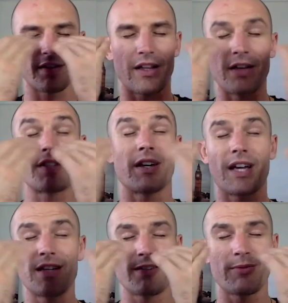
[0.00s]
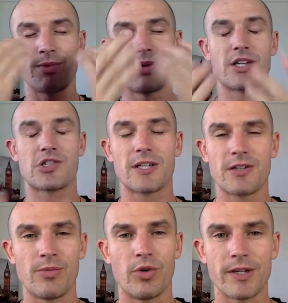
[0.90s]
sun gazing with my eyes shut
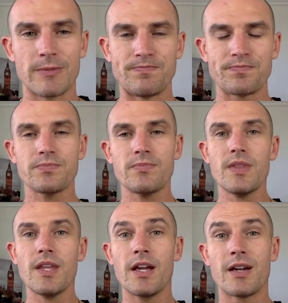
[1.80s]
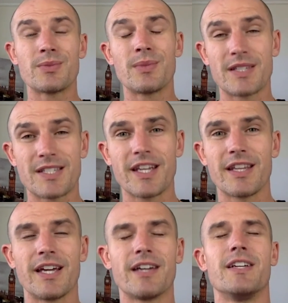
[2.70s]
in the morning. And I'm sitting
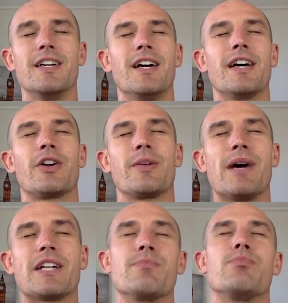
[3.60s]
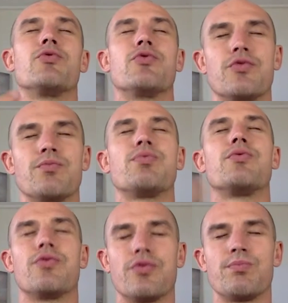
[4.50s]
there and I'd imagine, boof,
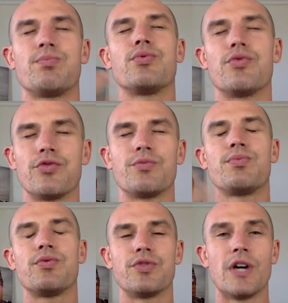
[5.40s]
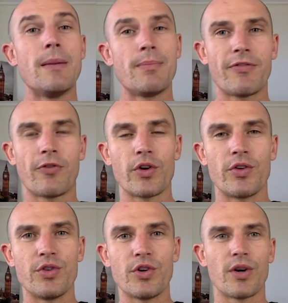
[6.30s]
boof, boof, boof. Before
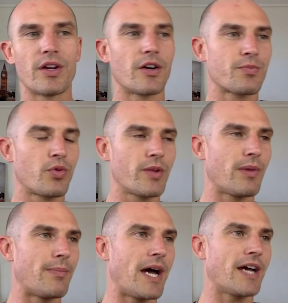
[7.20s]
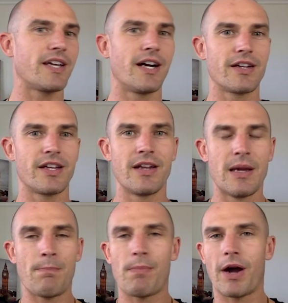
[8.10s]
you knew it, I was putting my bag down and
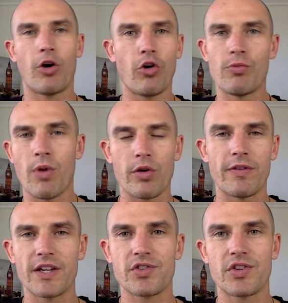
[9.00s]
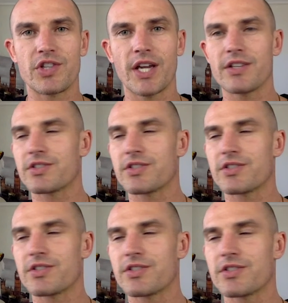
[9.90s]
my whole motivation had changed to the
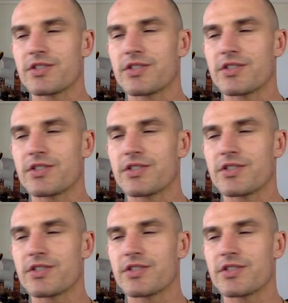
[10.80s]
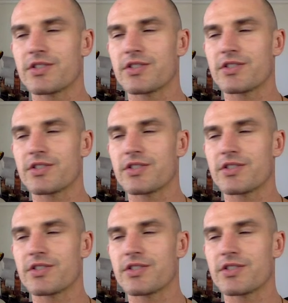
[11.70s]
point where I just wanted to sit down and meditate.